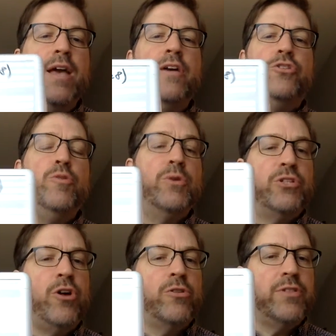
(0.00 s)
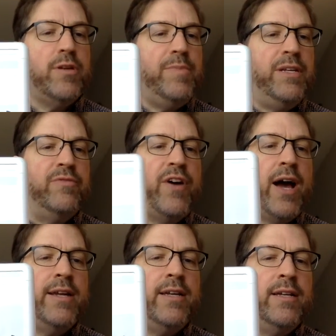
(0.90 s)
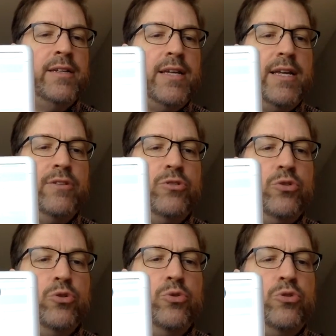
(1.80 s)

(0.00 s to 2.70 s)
Schubert's songs can be divided into